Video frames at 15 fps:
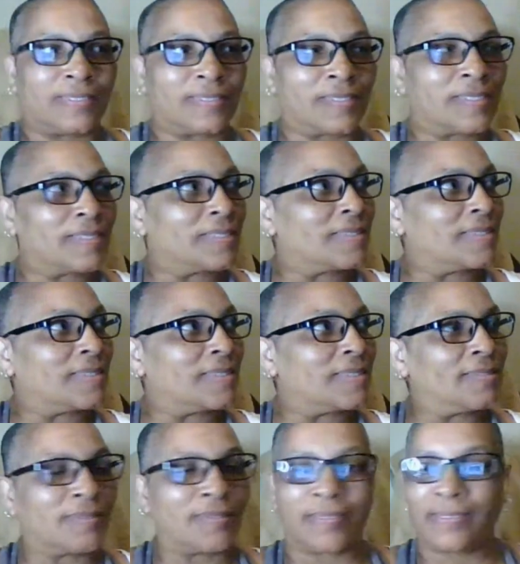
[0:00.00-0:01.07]
I think it,
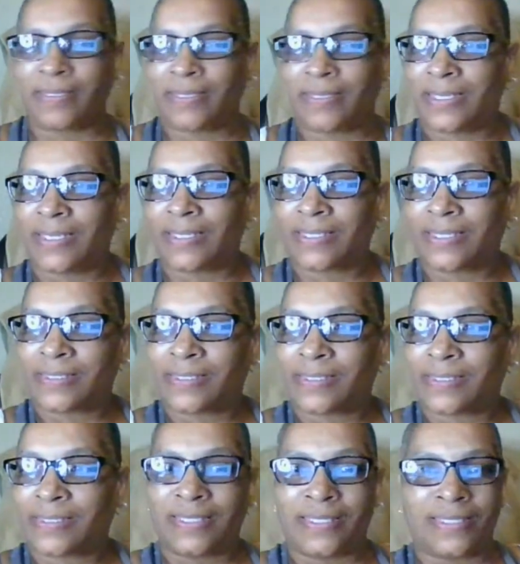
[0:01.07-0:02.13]
right when
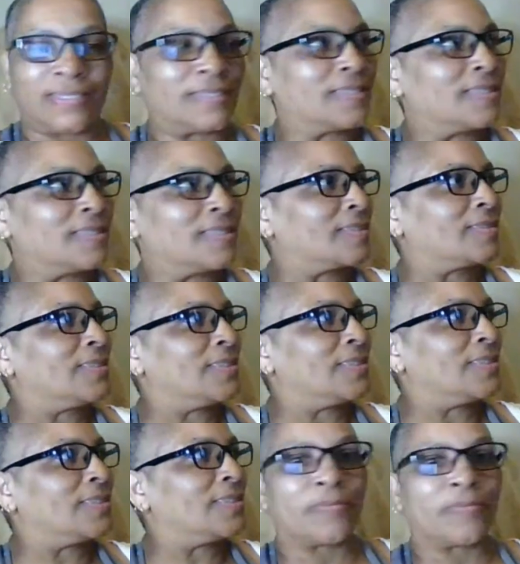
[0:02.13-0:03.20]
it
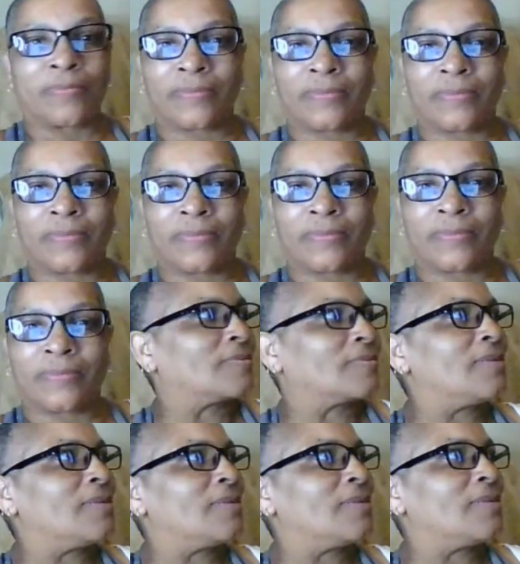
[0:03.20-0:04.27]
did that, it
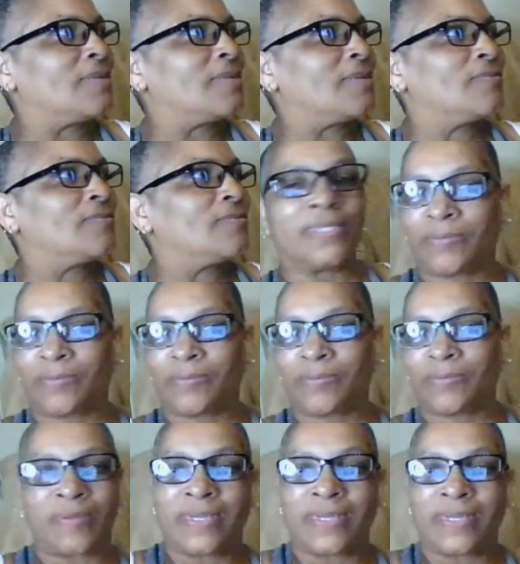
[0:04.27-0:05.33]
gave me
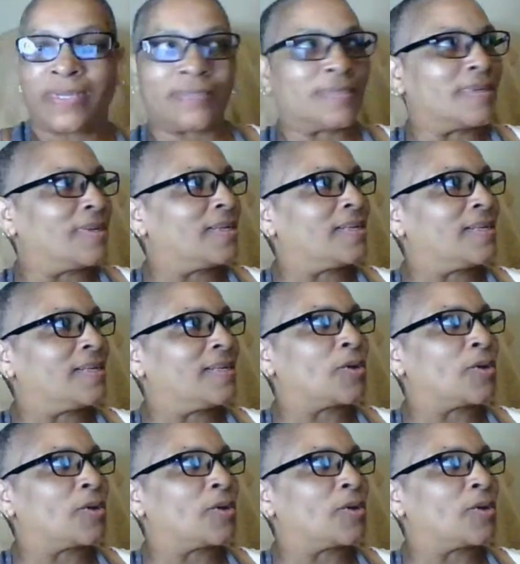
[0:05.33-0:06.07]
a chest pain.